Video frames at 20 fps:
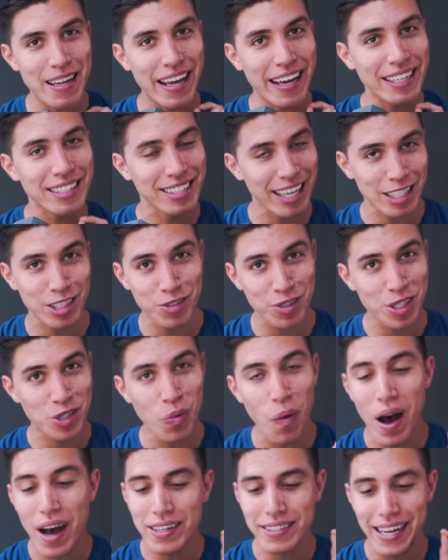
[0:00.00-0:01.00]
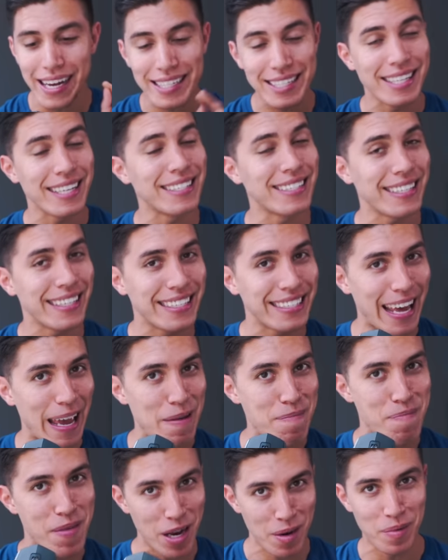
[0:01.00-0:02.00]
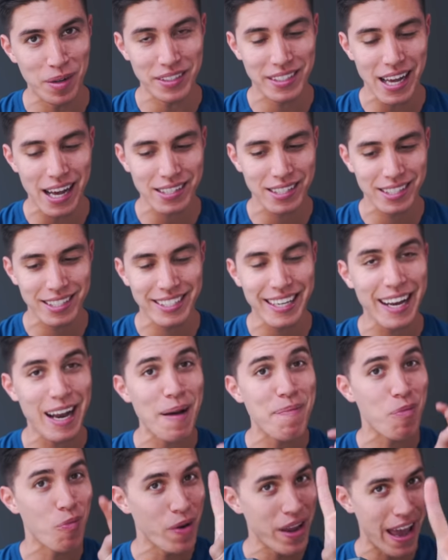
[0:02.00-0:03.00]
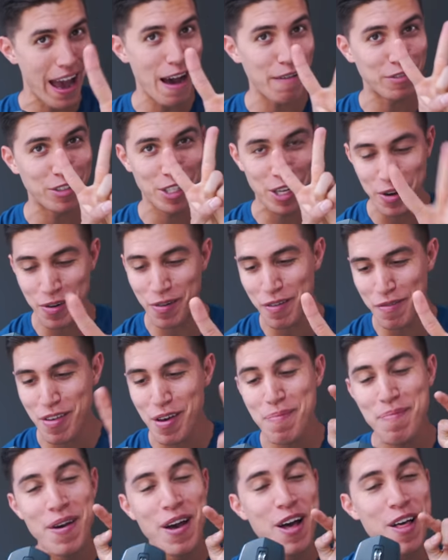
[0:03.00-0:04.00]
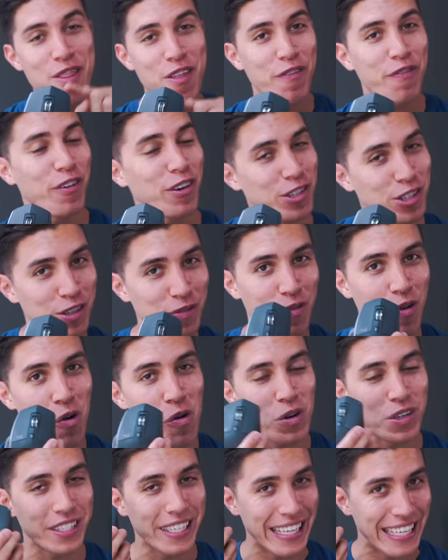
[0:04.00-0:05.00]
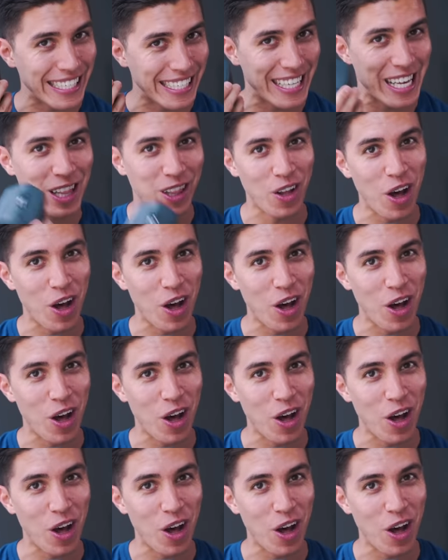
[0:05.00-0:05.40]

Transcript: Accessories wise, as this is a minimal desk setup, we have two of them. The first, of course, is the